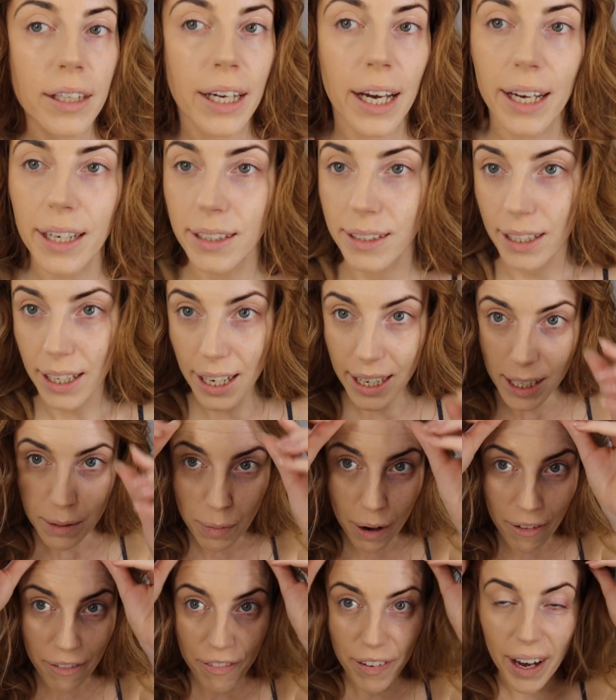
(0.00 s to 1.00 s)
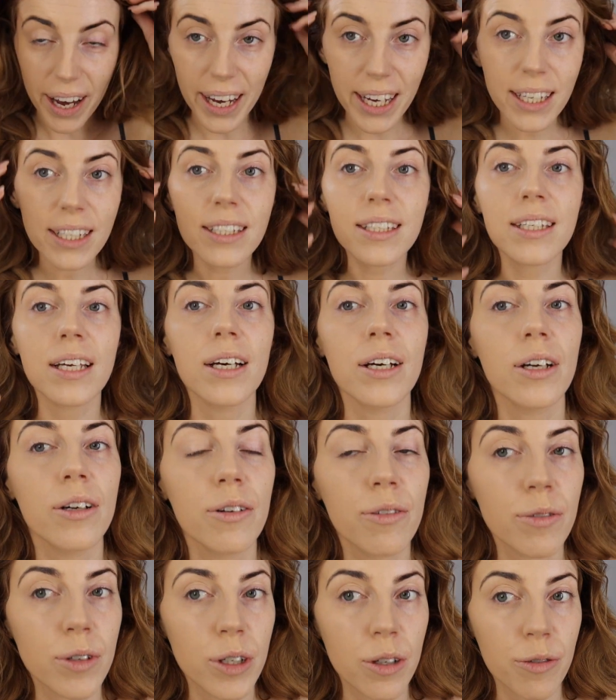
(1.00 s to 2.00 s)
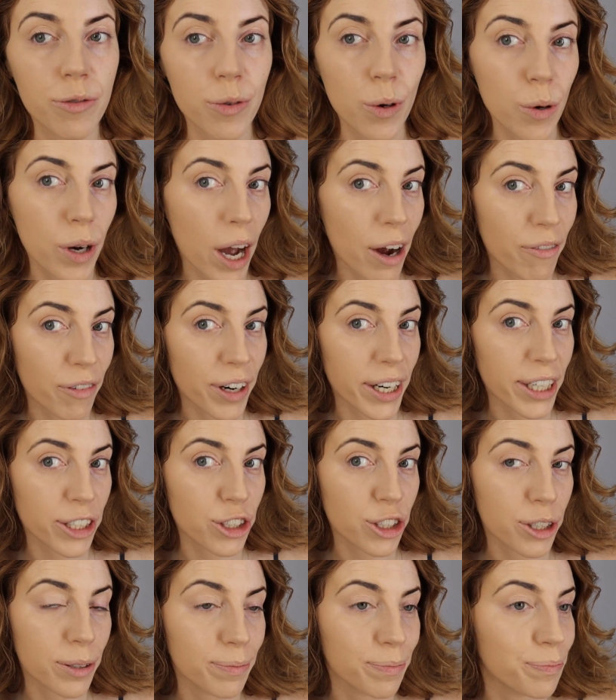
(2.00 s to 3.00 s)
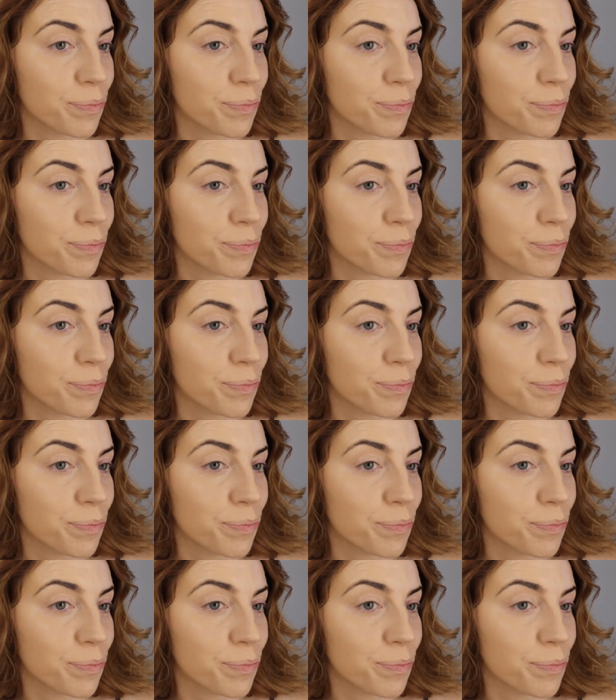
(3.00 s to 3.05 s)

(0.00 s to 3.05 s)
Okay, so that is my face. Full coverage.